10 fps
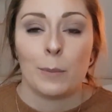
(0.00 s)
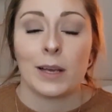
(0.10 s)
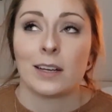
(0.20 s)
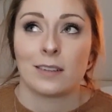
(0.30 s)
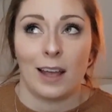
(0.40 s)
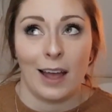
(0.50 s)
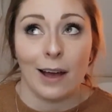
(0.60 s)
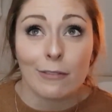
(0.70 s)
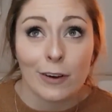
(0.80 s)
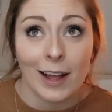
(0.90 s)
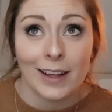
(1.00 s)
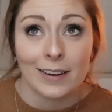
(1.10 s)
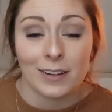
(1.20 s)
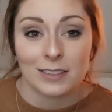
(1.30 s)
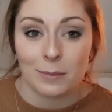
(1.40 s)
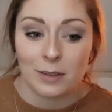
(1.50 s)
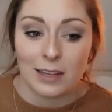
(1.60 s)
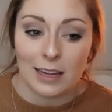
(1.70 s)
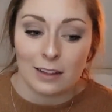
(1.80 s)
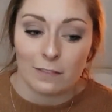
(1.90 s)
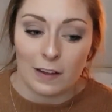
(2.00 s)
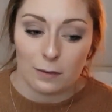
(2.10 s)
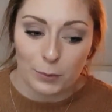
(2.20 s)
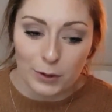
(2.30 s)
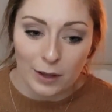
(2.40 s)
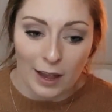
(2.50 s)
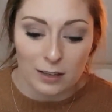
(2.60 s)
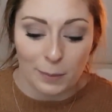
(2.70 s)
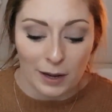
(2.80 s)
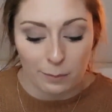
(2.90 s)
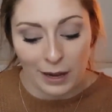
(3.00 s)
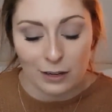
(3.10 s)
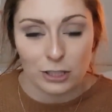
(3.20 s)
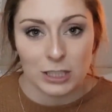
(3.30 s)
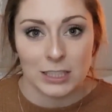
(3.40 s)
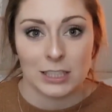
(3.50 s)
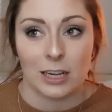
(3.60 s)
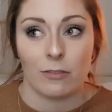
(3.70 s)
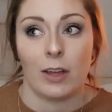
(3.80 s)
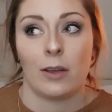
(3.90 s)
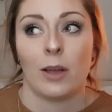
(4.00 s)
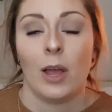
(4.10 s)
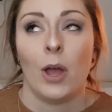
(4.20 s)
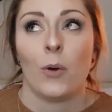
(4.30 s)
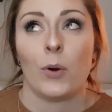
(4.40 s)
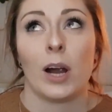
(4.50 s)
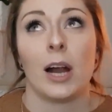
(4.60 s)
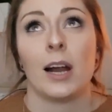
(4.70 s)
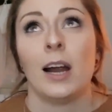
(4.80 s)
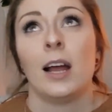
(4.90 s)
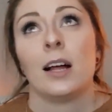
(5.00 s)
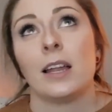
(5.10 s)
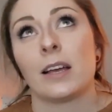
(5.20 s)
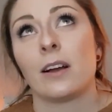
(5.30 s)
because I have read on some of like the Facebook expat pages and stuff, like where like